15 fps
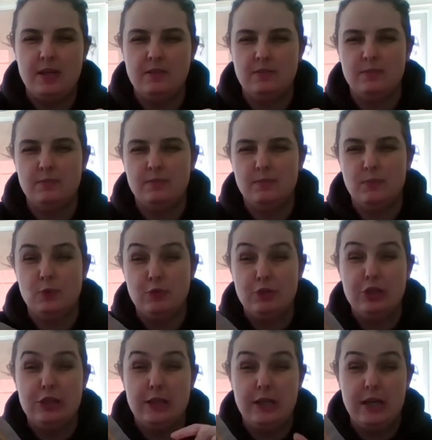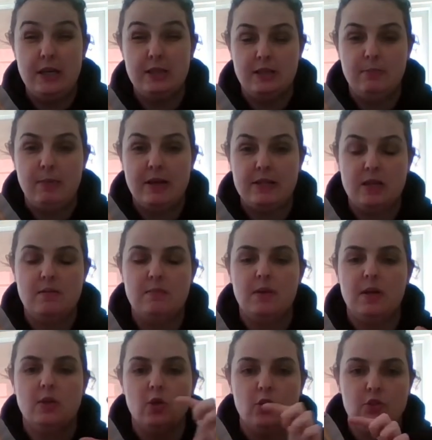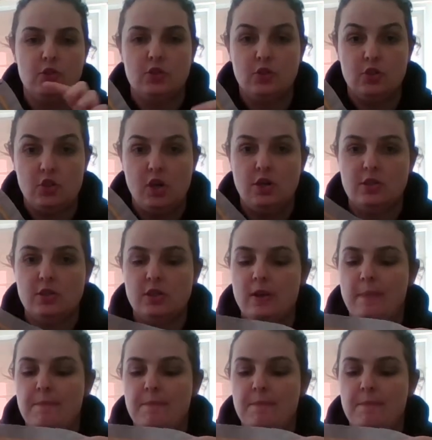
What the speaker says: It was originally a kit in a magazine, but I got just the chart.